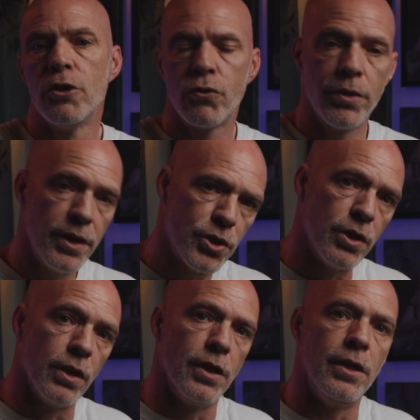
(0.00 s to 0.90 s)

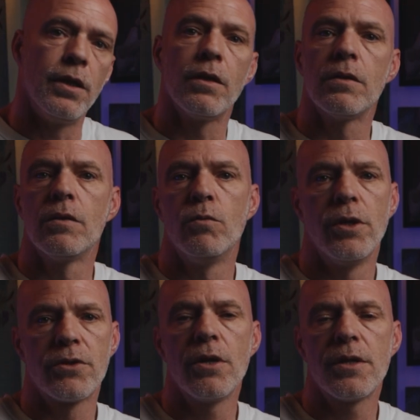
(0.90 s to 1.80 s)
Traditionally,
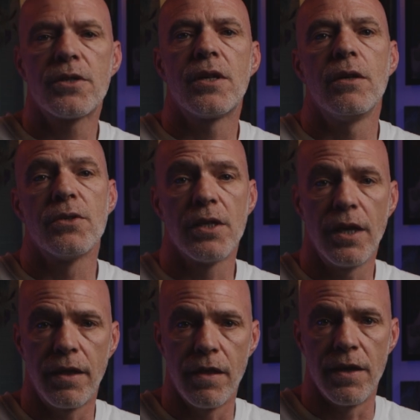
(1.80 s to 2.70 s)
we are taught scales
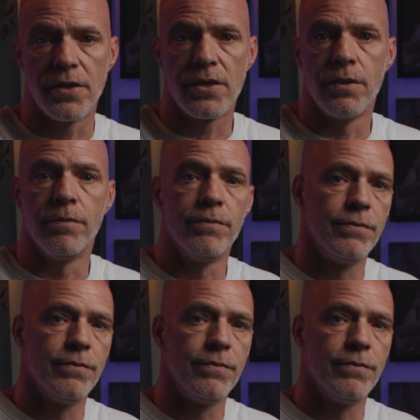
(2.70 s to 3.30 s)
like this,